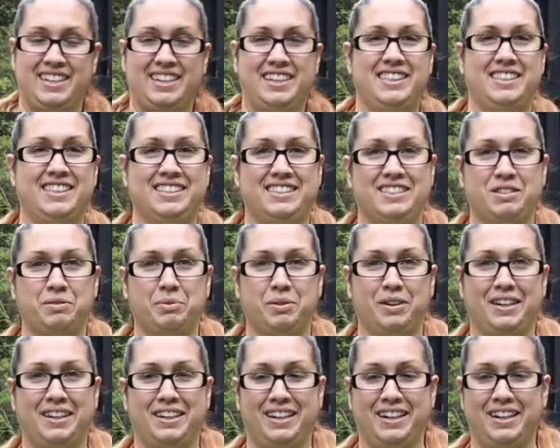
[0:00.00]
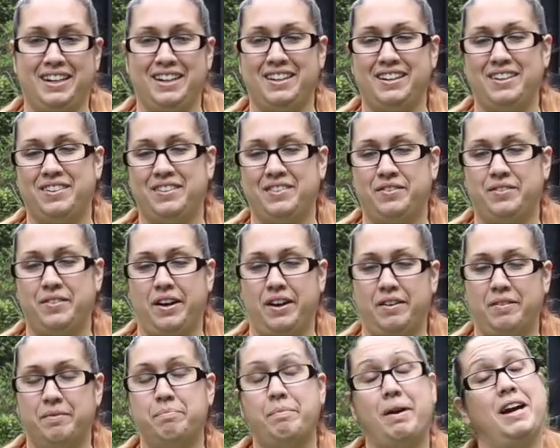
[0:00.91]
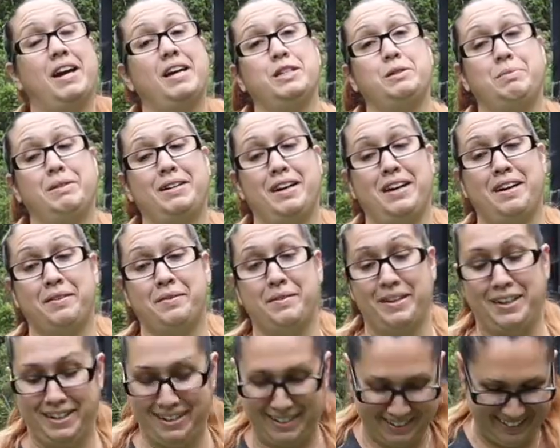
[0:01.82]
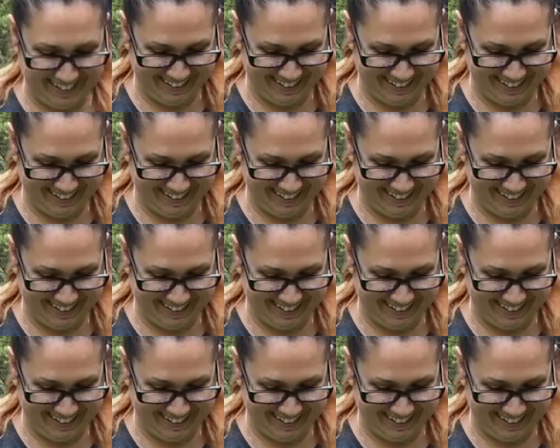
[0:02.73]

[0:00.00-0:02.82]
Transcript: this working. Well, my husband got it working.